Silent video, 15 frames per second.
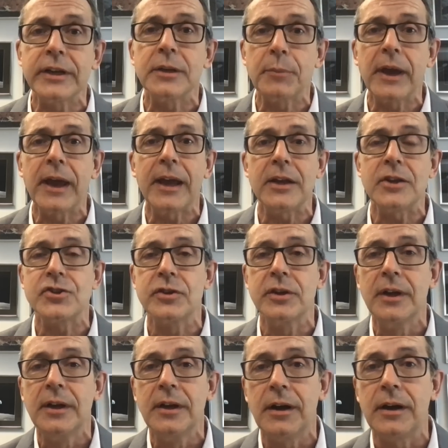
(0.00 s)
the page
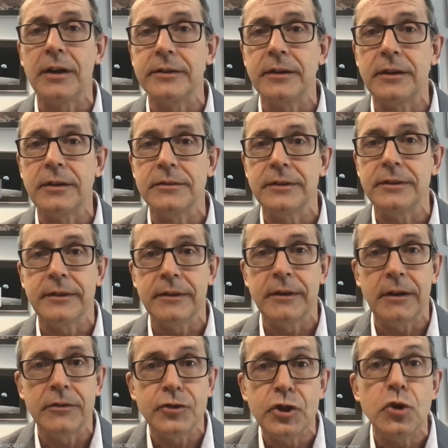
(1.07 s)
on on, uh,
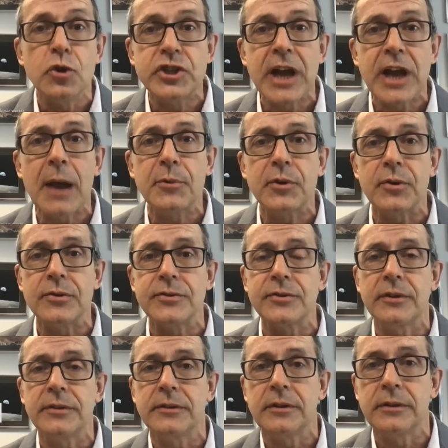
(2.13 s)
on new chapters
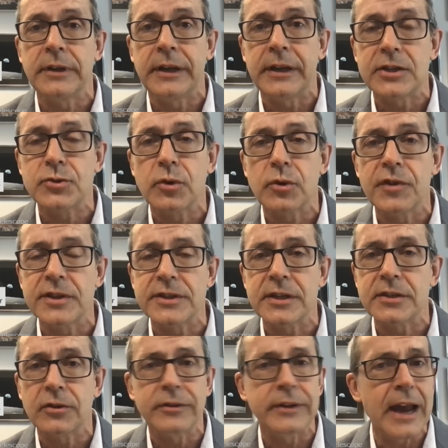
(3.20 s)
on, on in
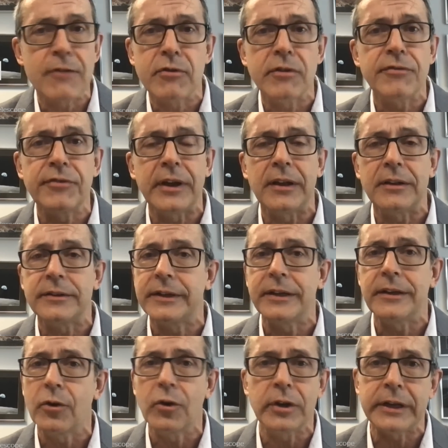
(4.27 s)
astrophysics on every field:
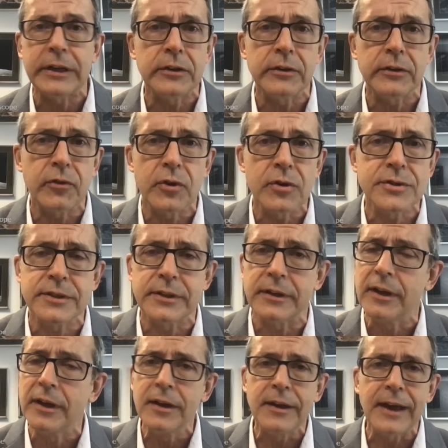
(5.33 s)
the early universe,
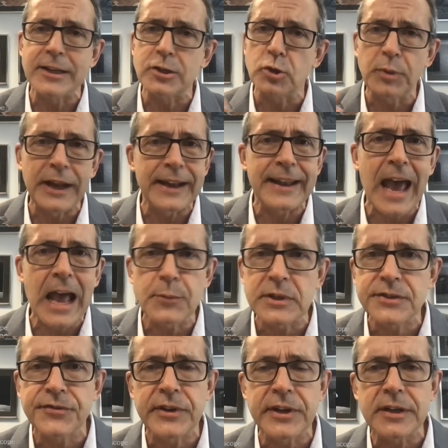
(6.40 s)
the exoplanet
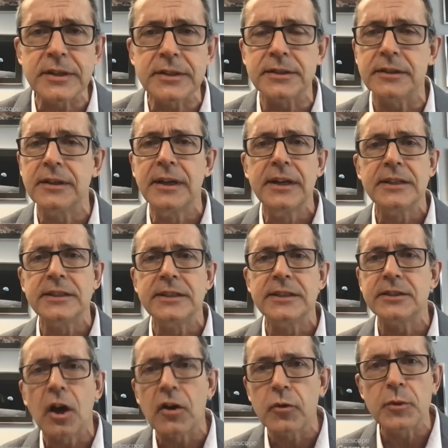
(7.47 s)
atmospheres, uh,
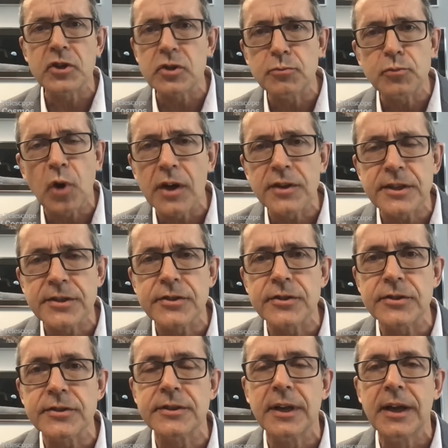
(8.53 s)
star formation
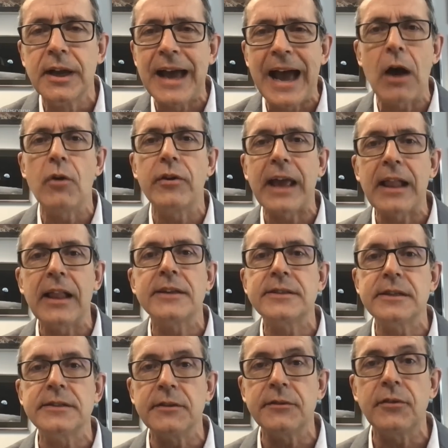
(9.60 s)
processes, how
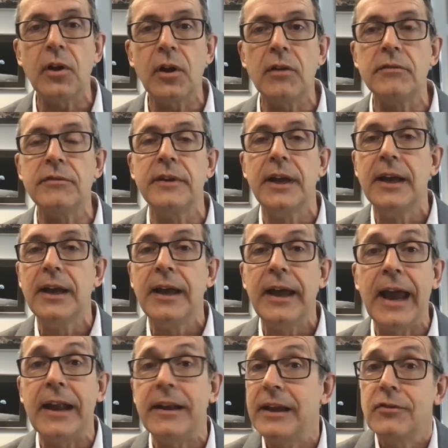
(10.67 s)
galaxies evolve,
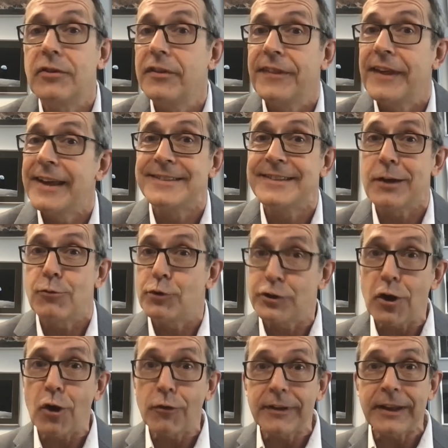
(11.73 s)
and even things that we
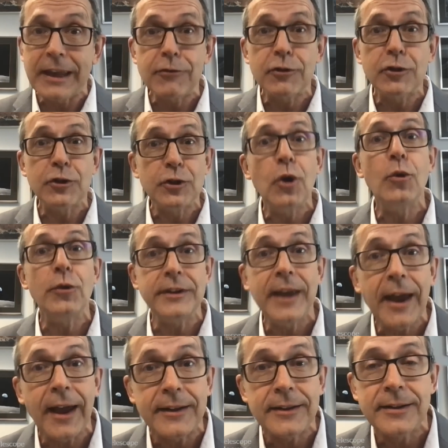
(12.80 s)
don't even know
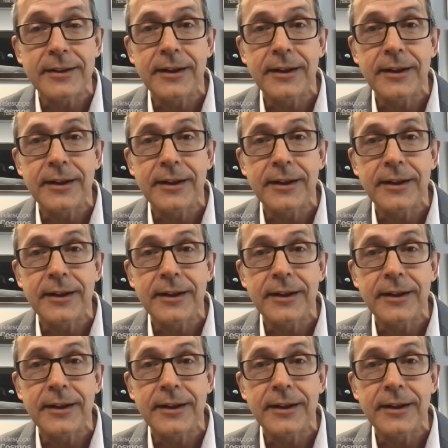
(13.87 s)
yet.